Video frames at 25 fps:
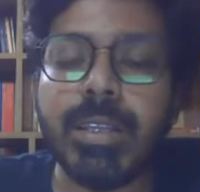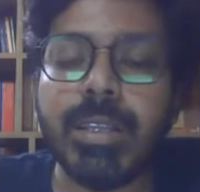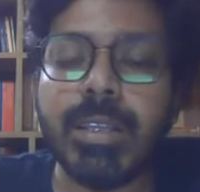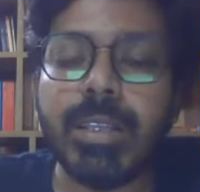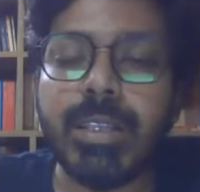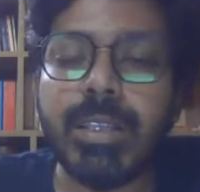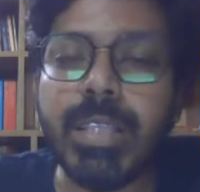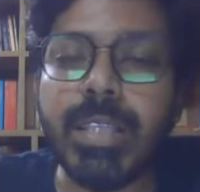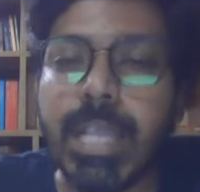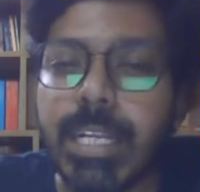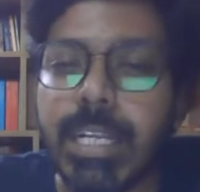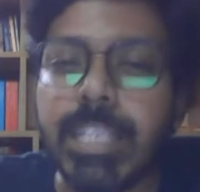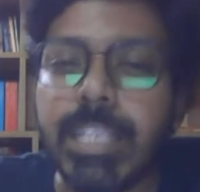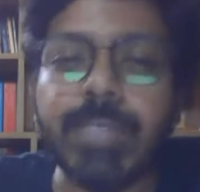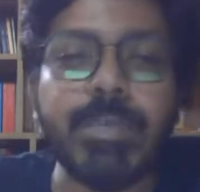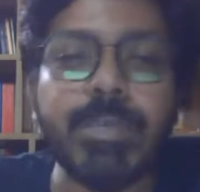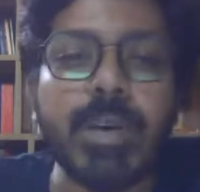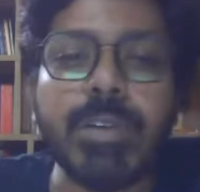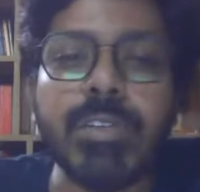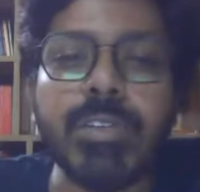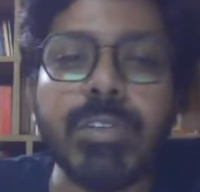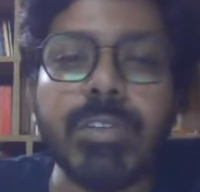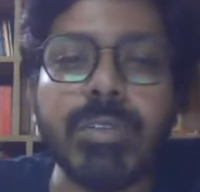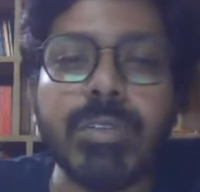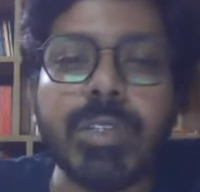Dalit
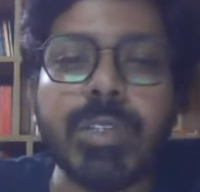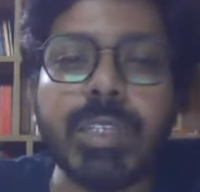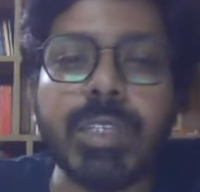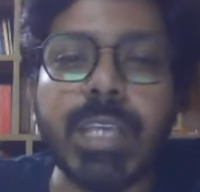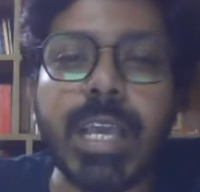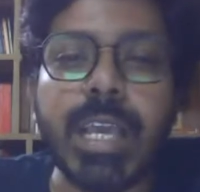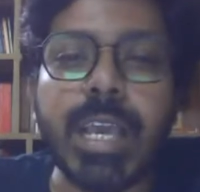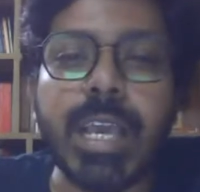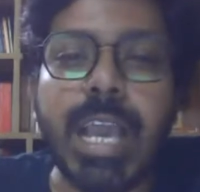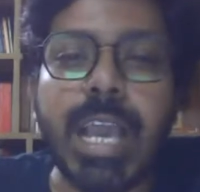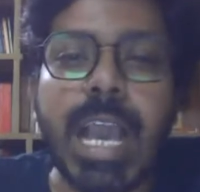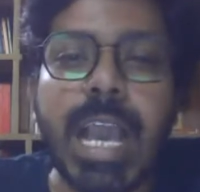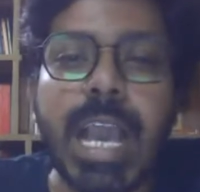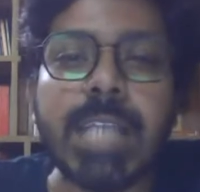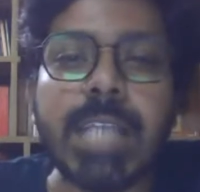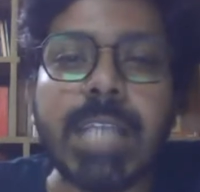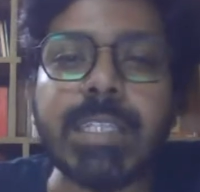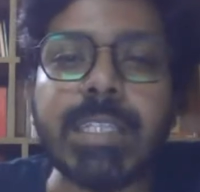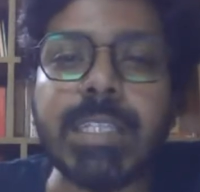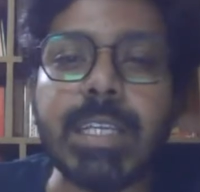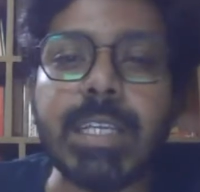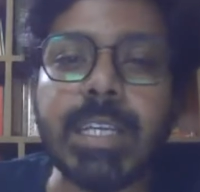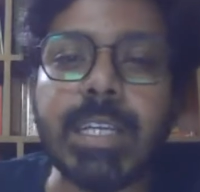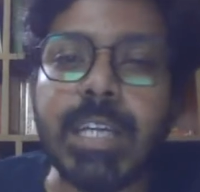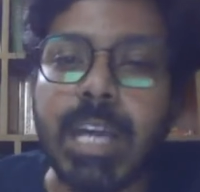Bahujuns
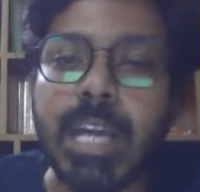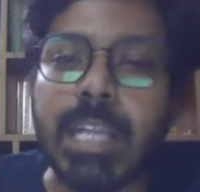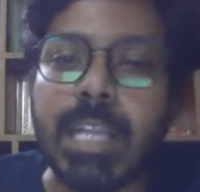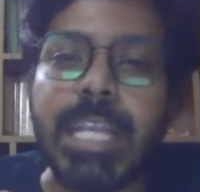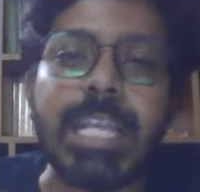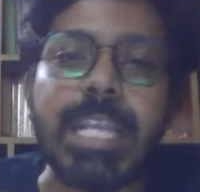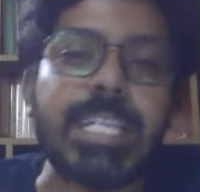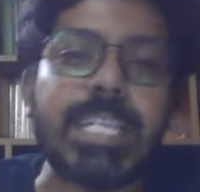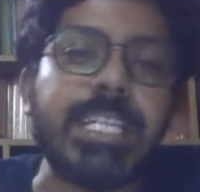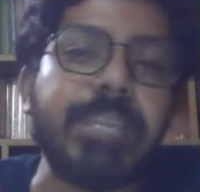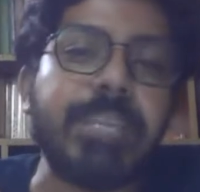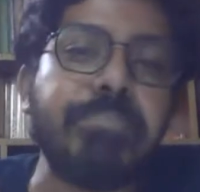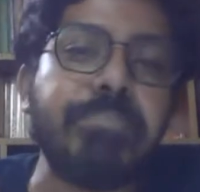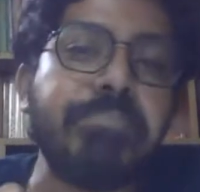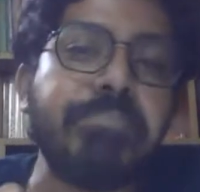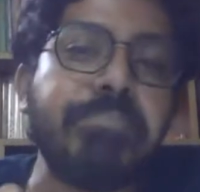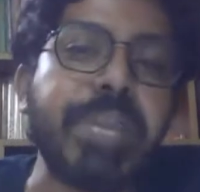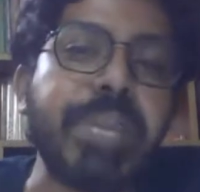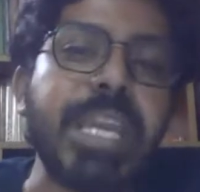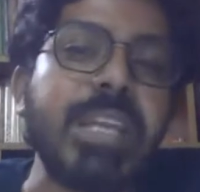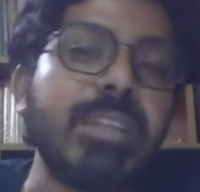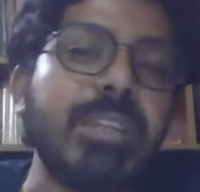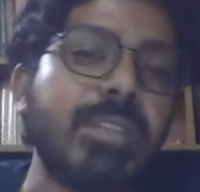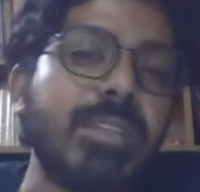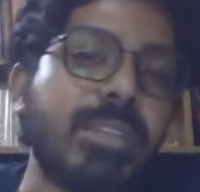as collective
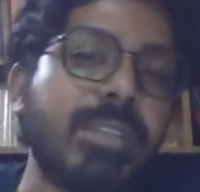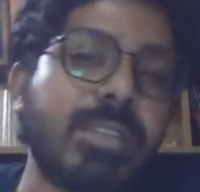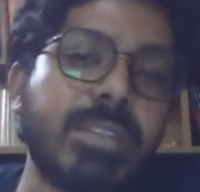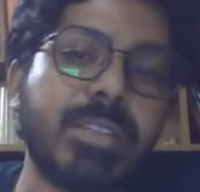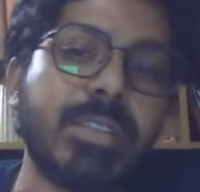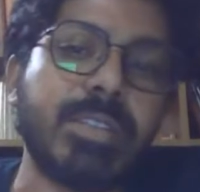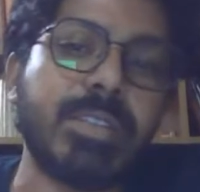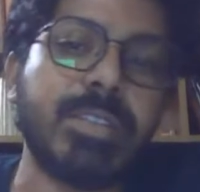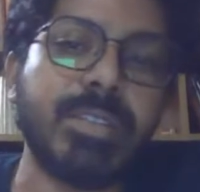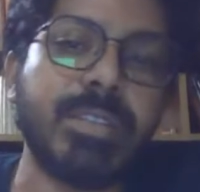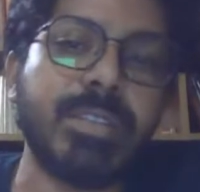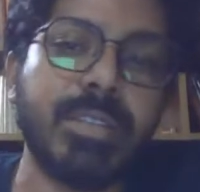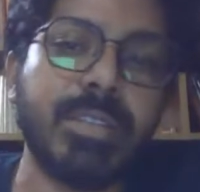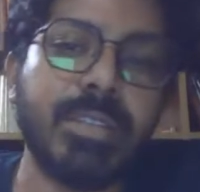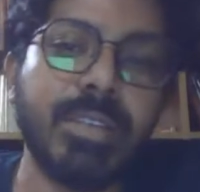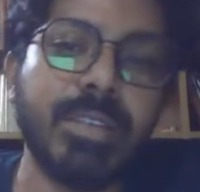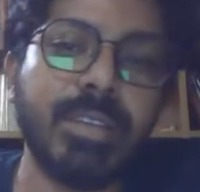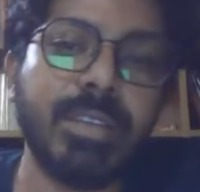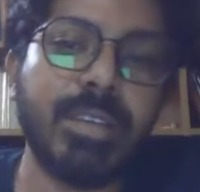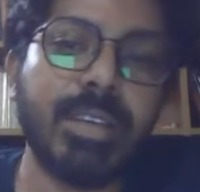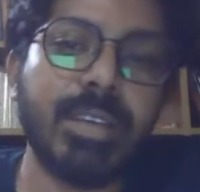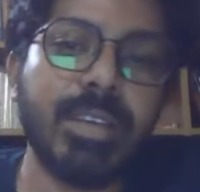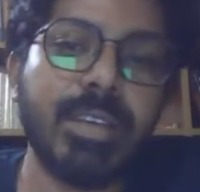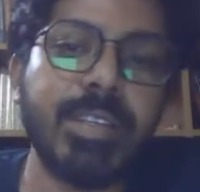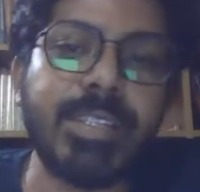beings,
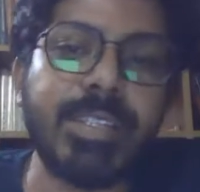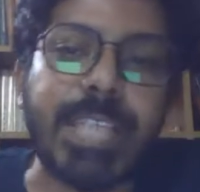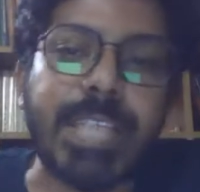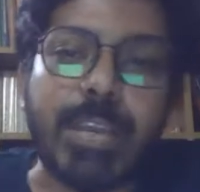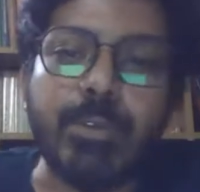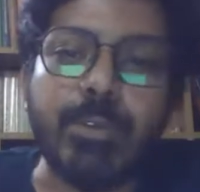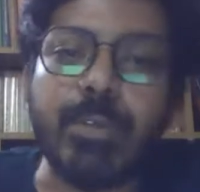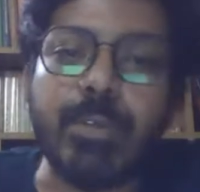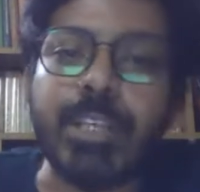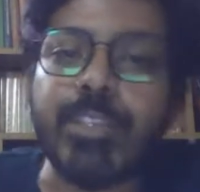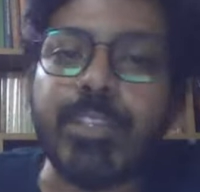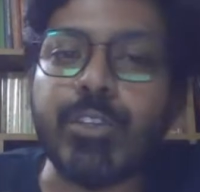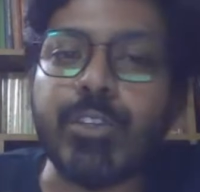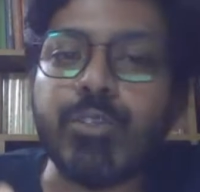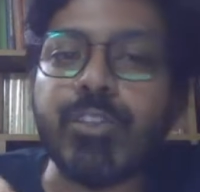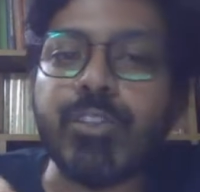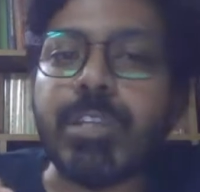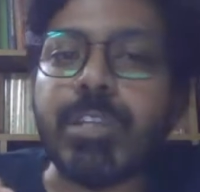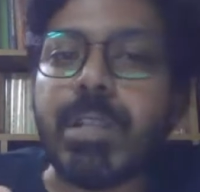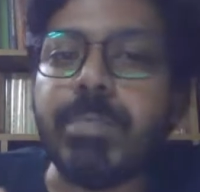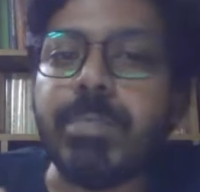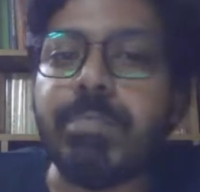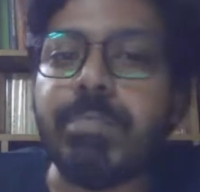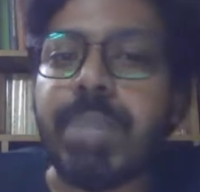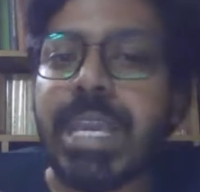secular
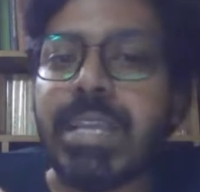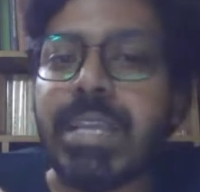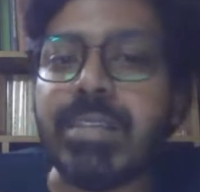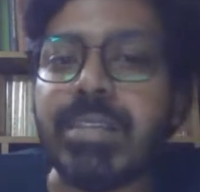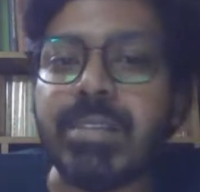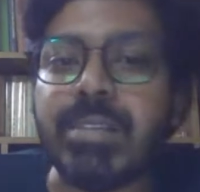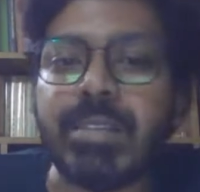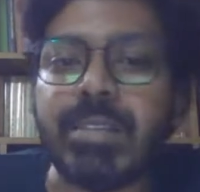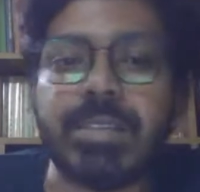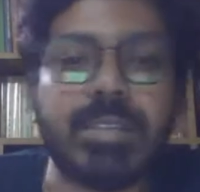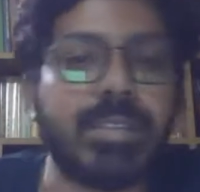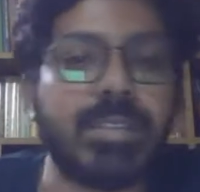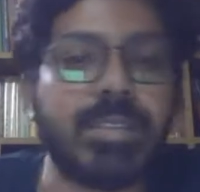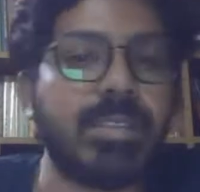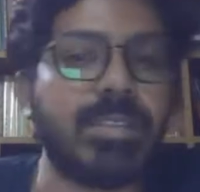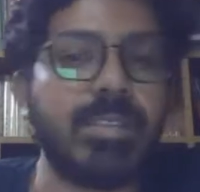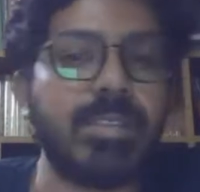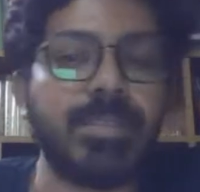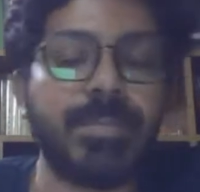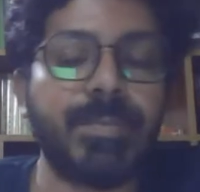social beings.